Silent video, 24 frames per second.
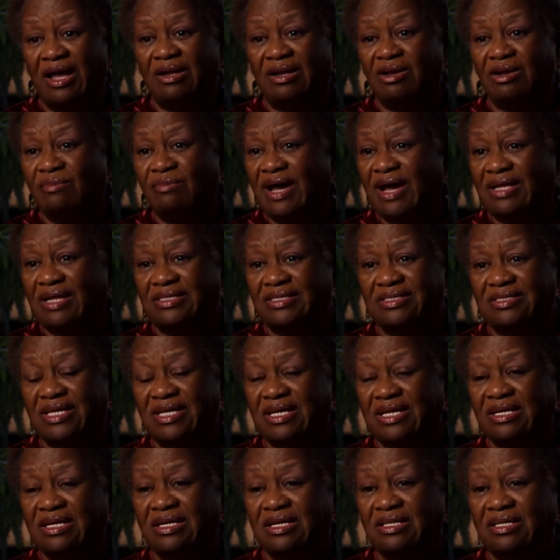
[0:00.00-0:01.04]
Nobody
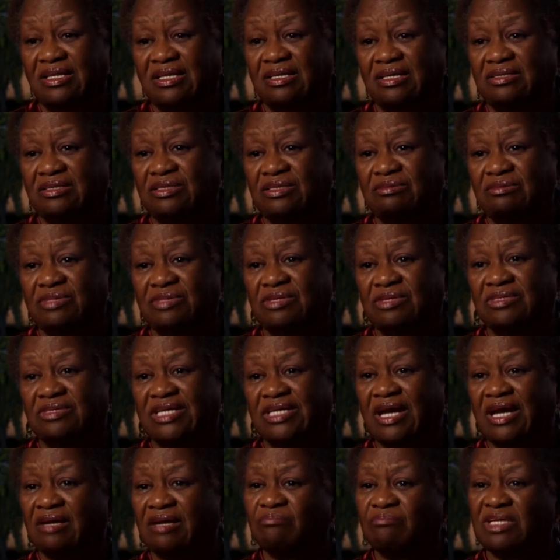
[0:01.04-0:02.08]
said anything to me. It was
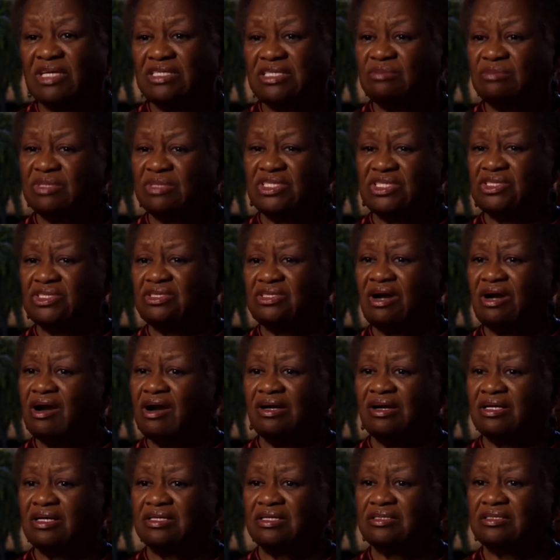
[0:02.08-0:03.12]
kind of, must have been
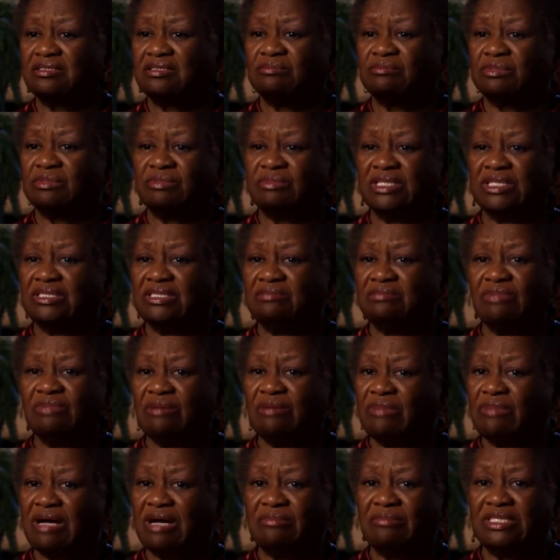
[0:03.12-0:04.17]
startling to me because
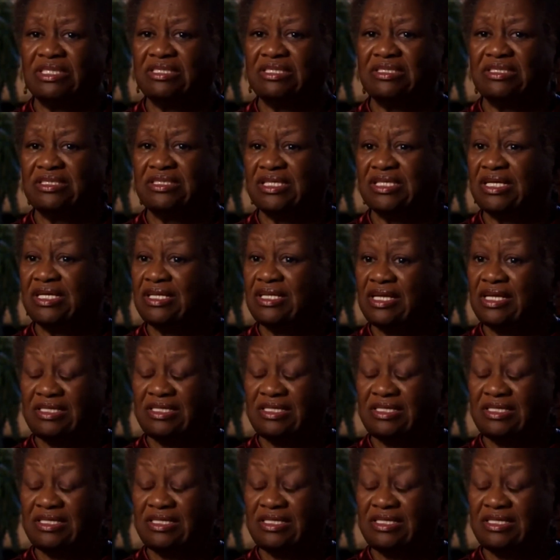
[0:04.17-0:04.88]
my mama didn't say it.